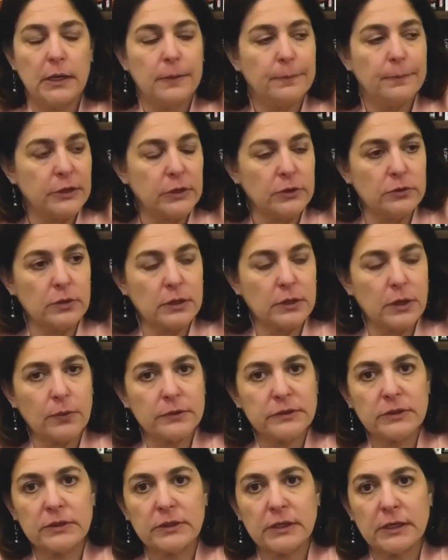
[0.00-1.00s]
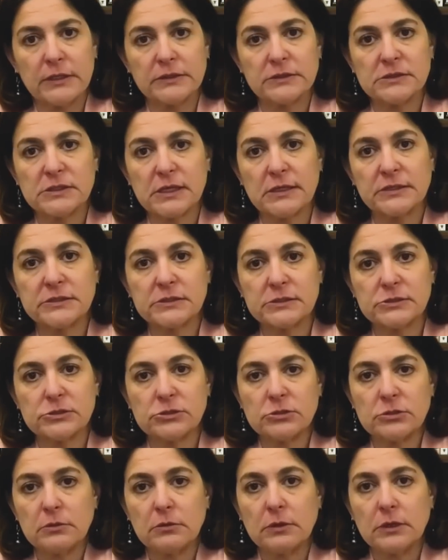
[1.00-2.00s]
But you look at what the United States is
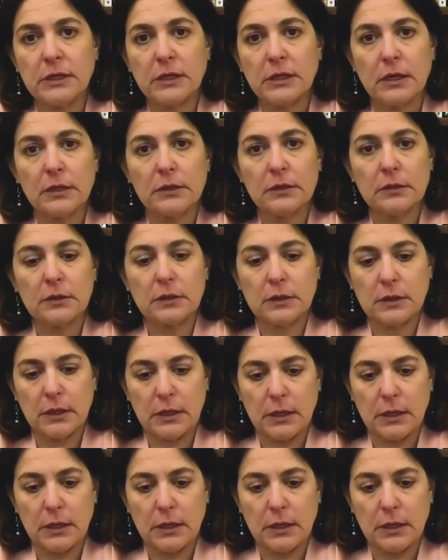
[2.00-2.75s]
doing, and